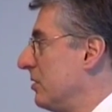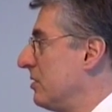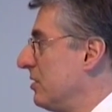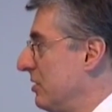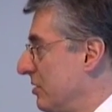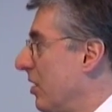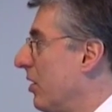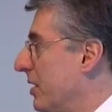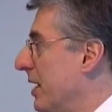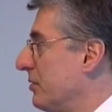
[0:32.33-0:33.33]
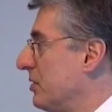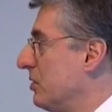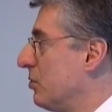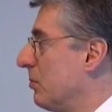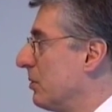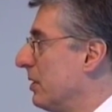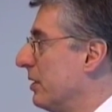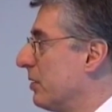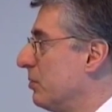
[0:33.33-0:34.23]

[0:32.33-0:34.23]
since our Down syndrome clinic